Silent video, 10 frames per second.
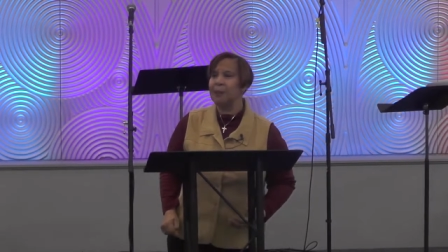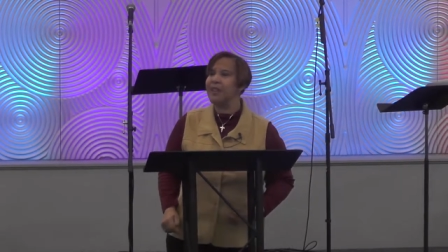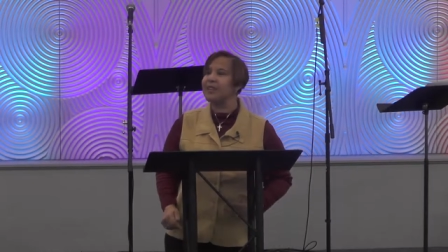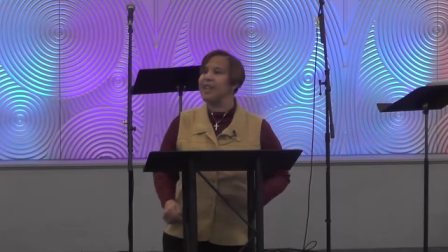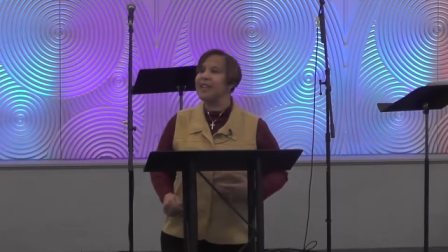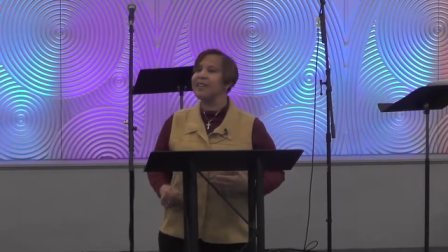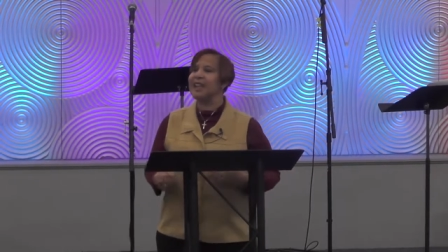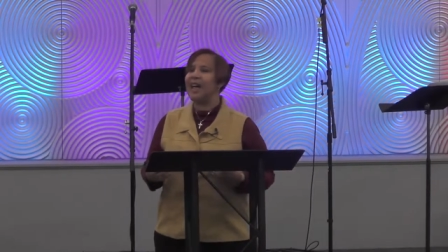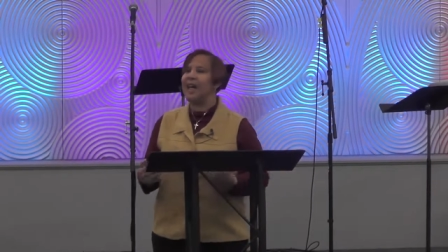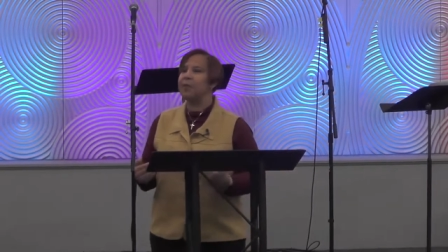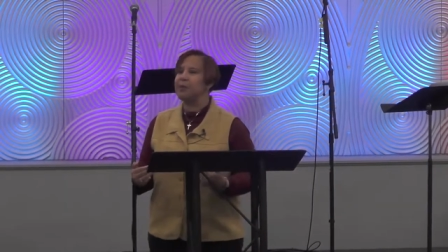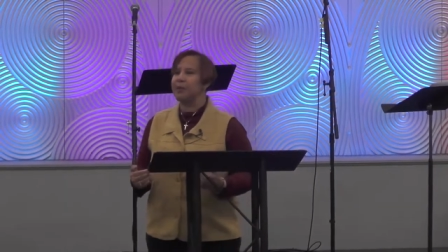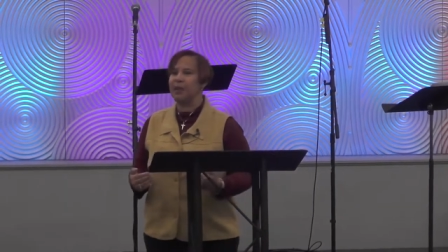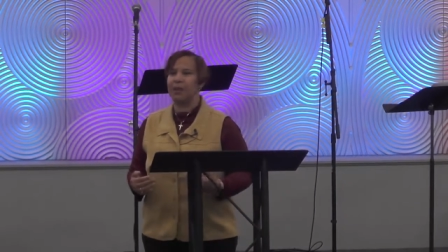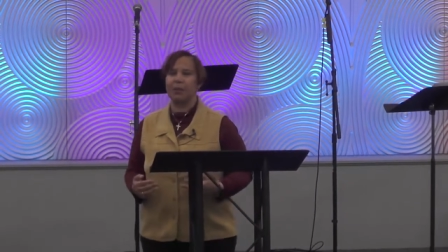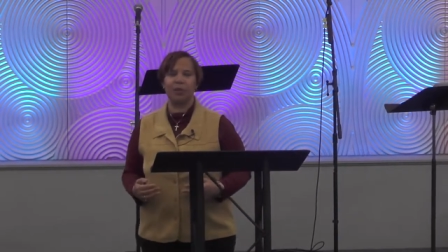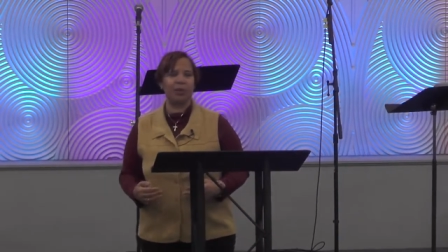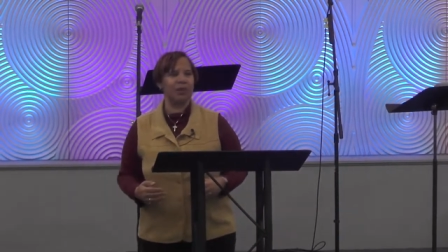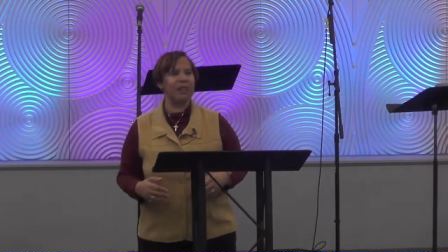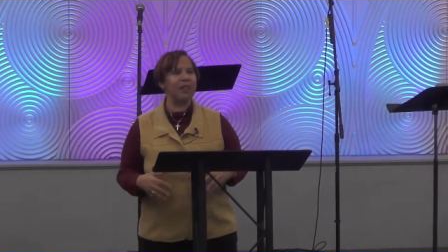But it takes time to become
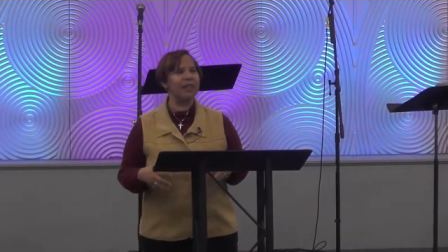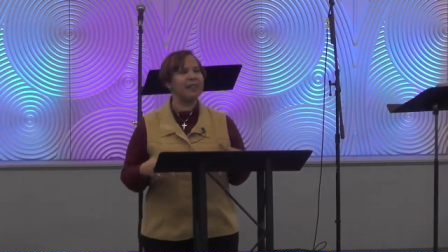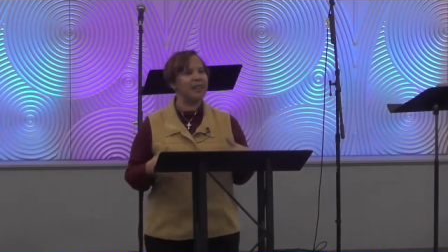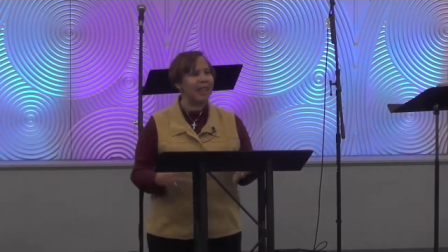mature. It takes